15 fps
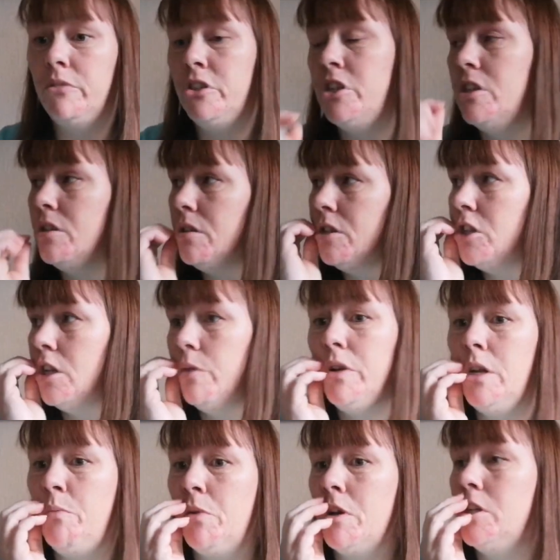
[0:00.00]
She's
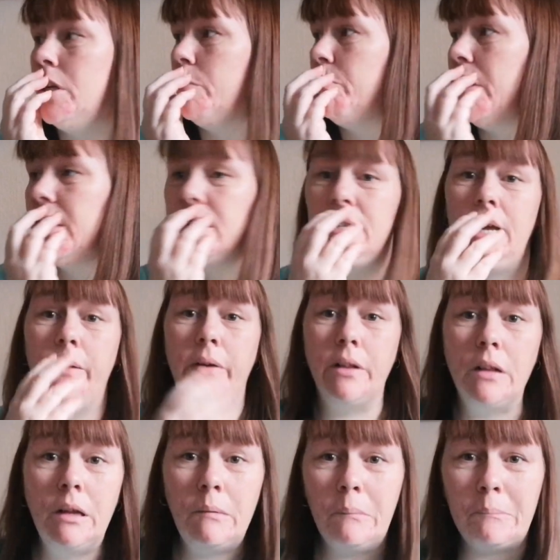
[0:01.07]
chewing your project bags now,
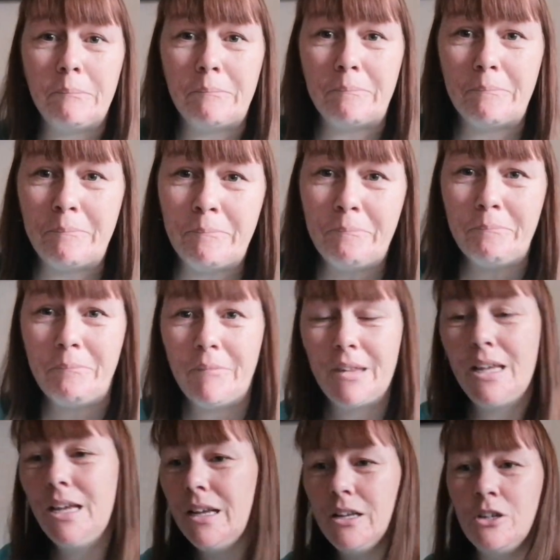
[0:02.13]
Elle.
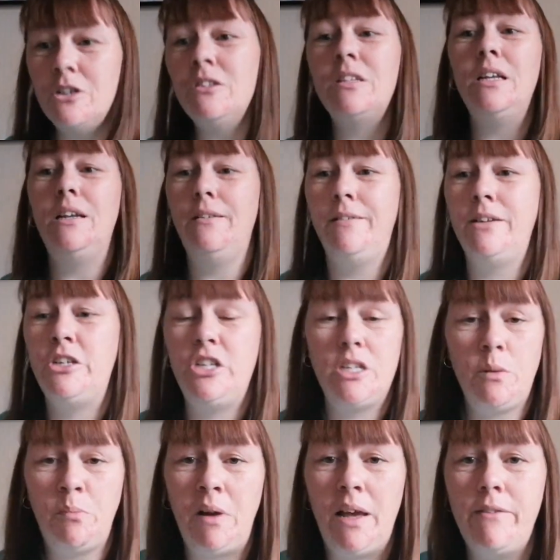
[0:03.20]
Naughty Luna, she's
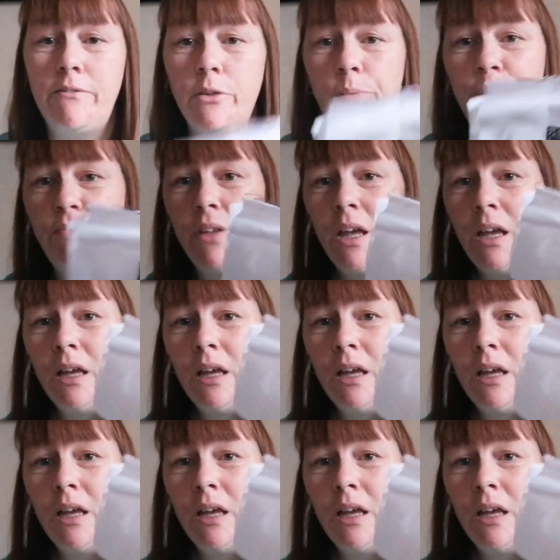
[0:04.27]
in a playful.